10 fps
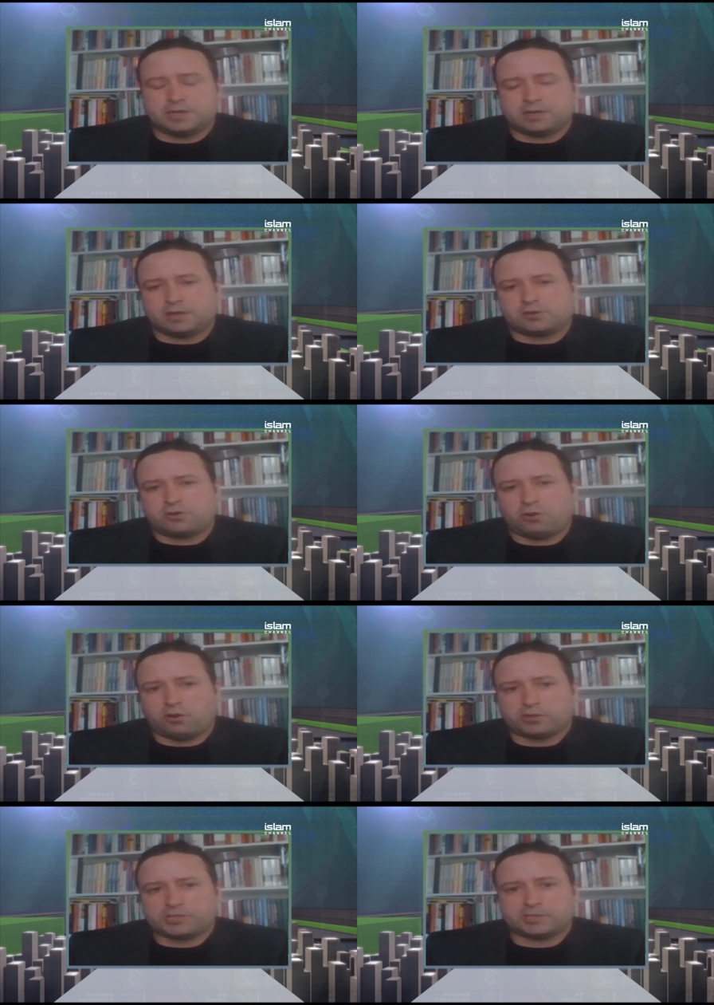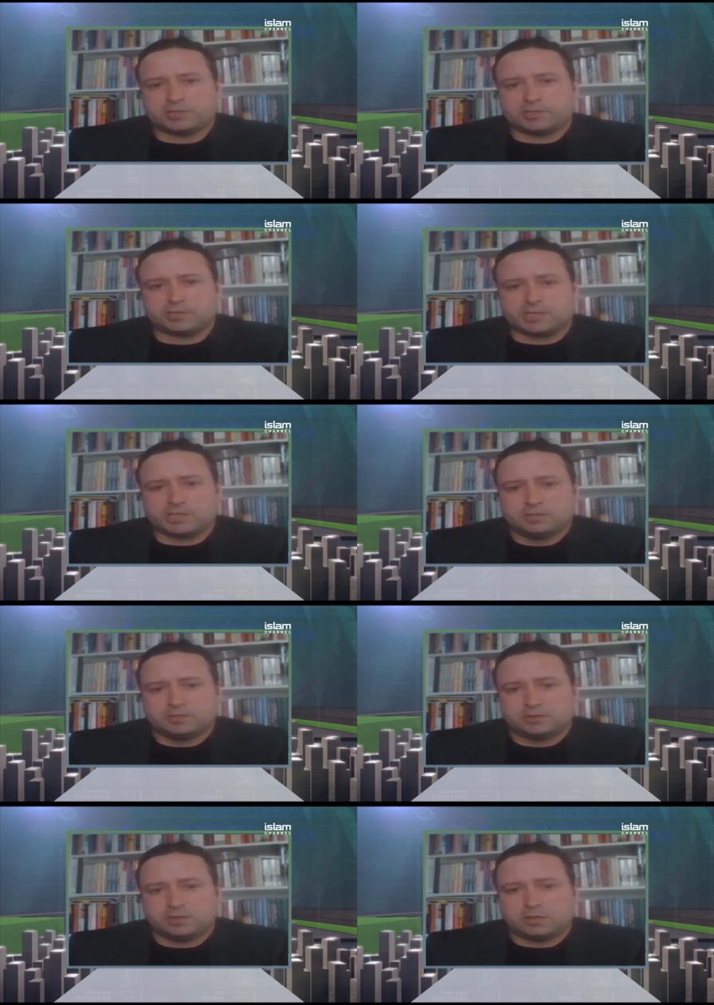uh, causes
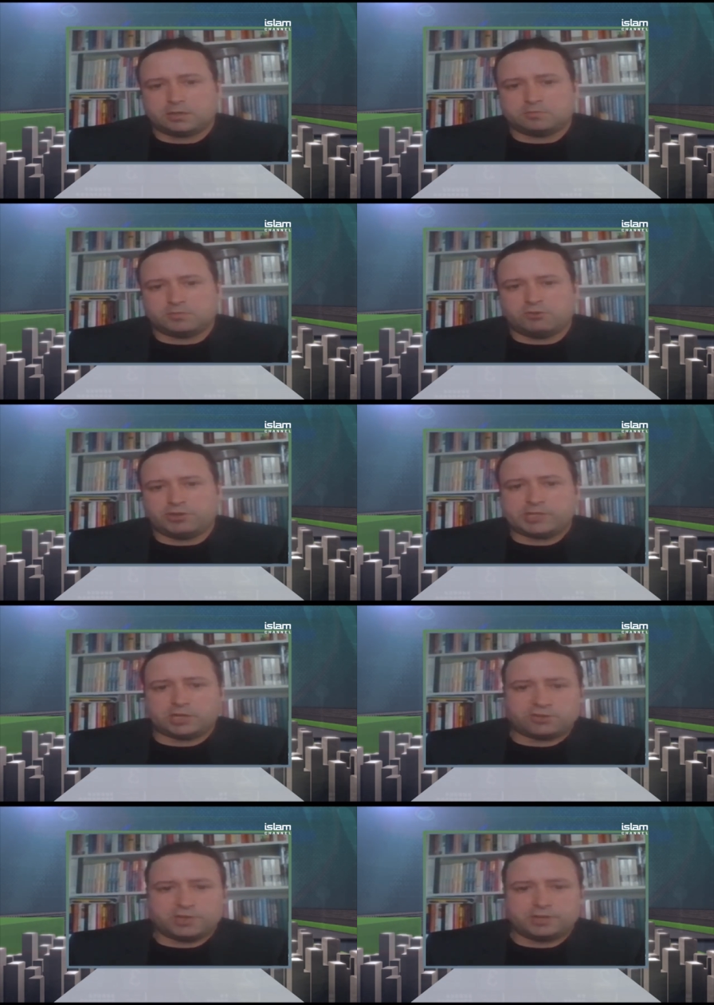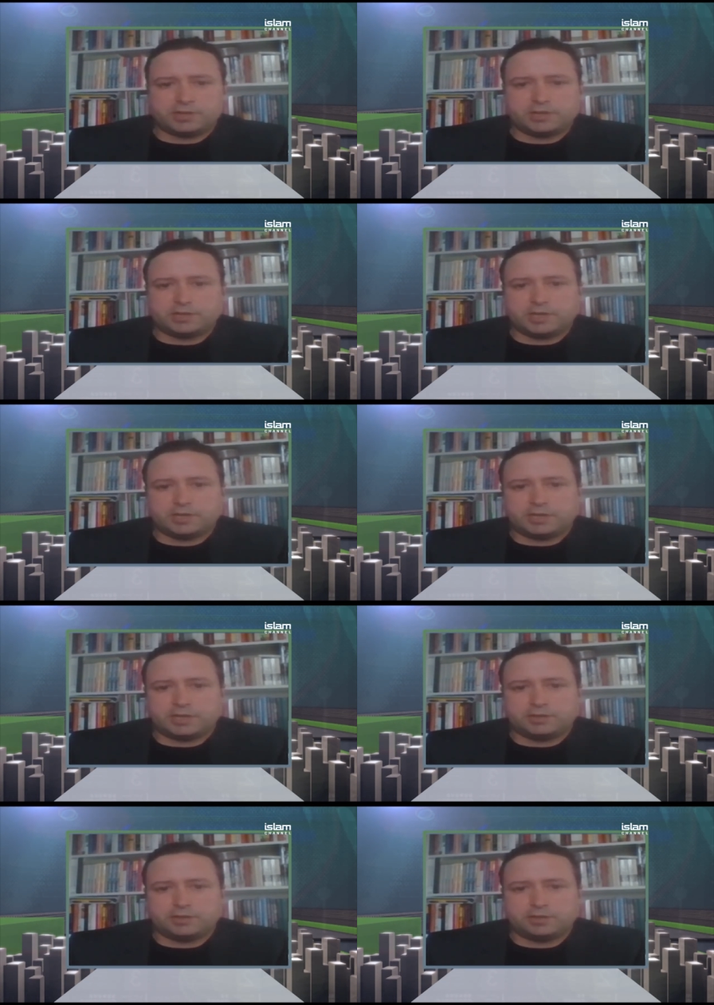um, a recession in, in, in,
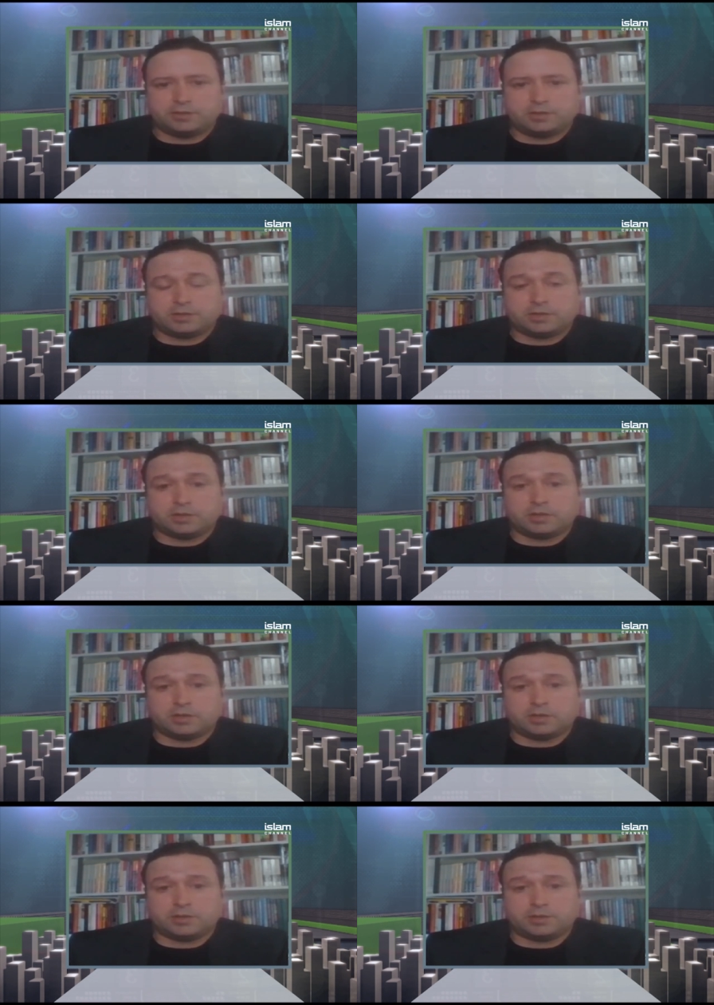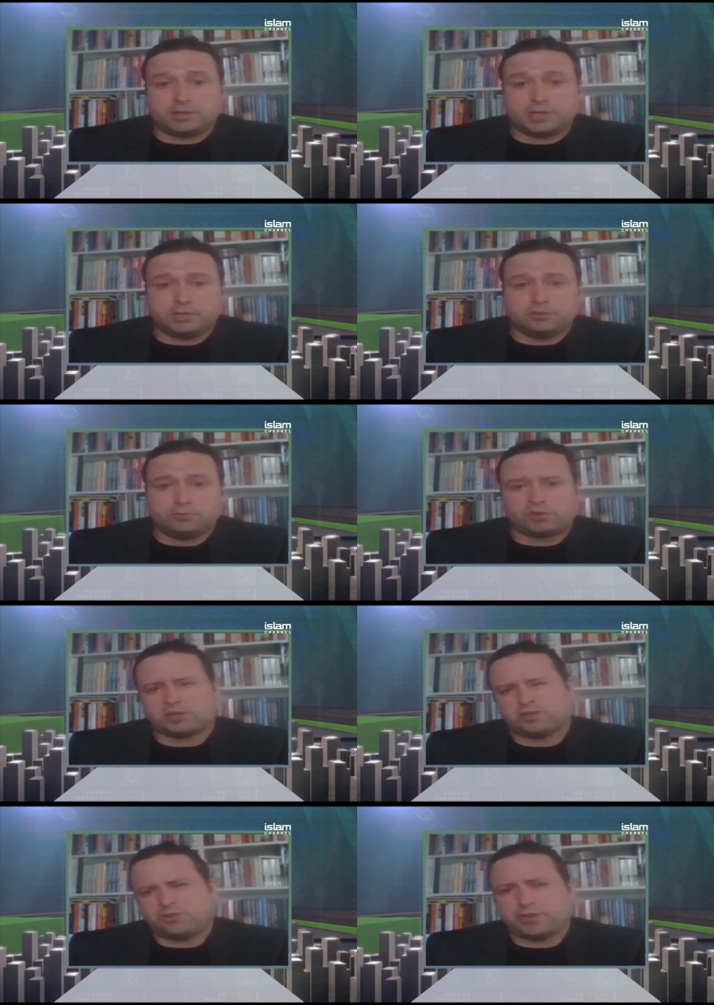in uh, the EU, which
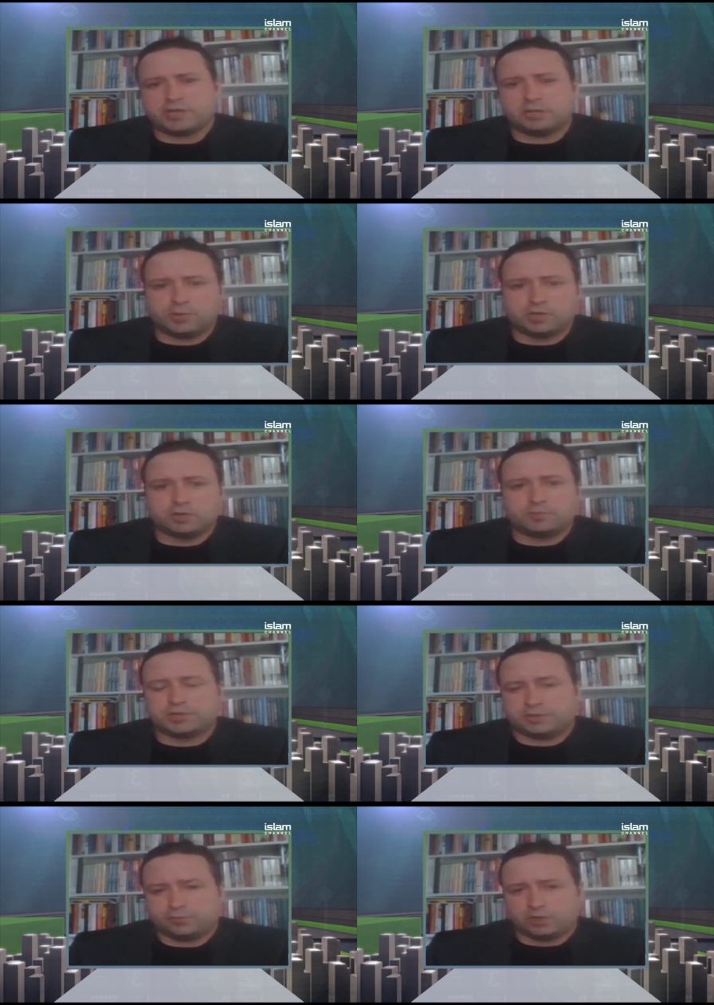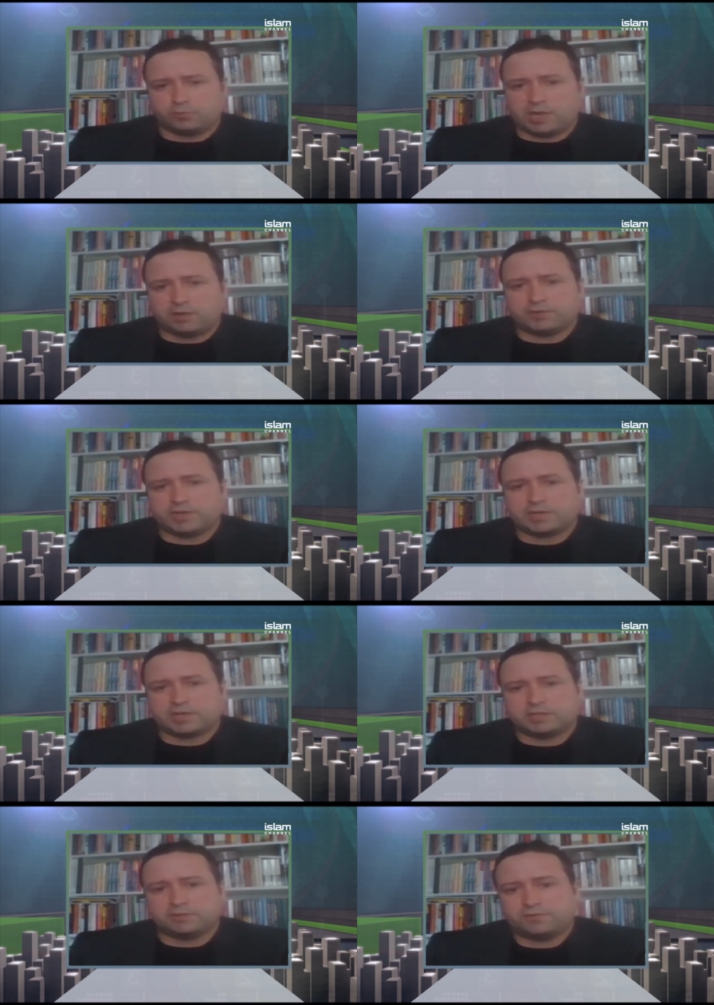I don't think it will, but it will, will have a
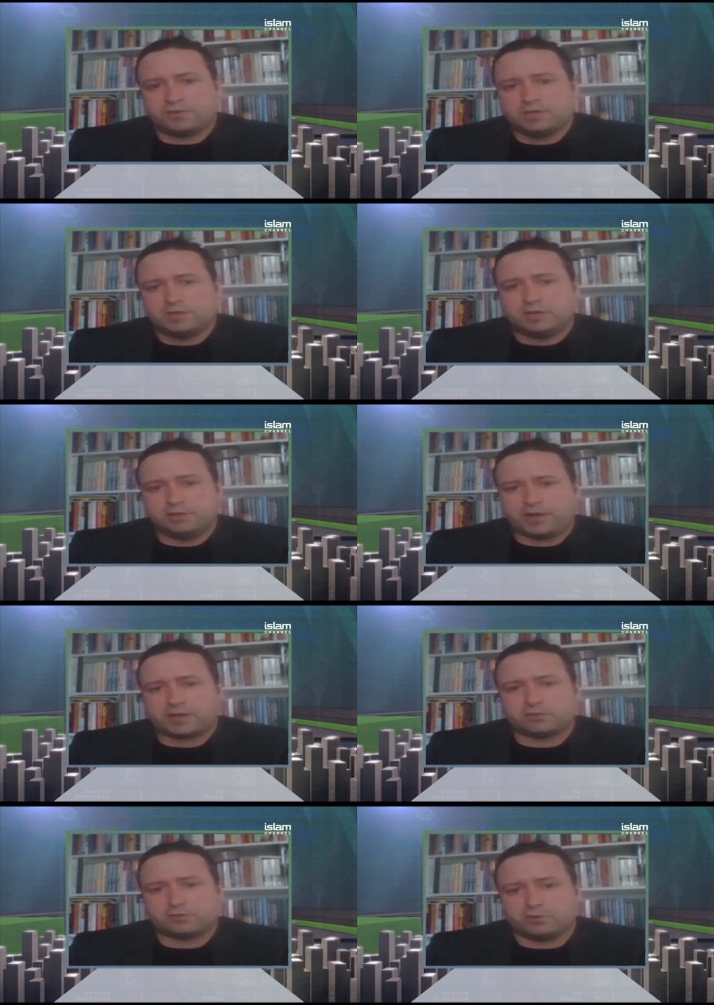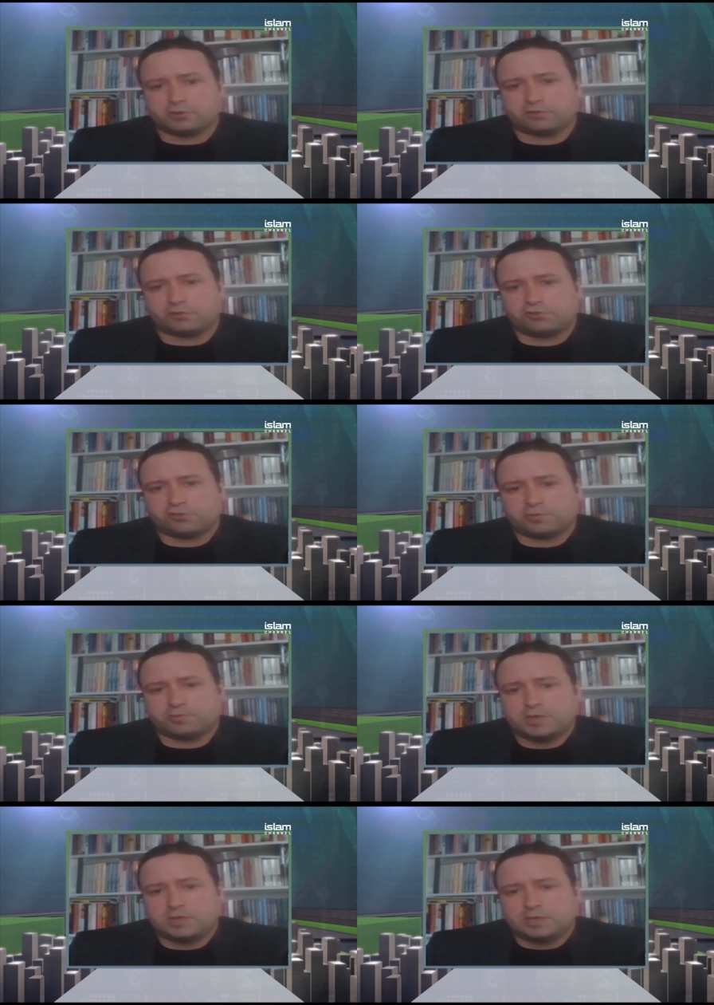negative effect on growth for sure,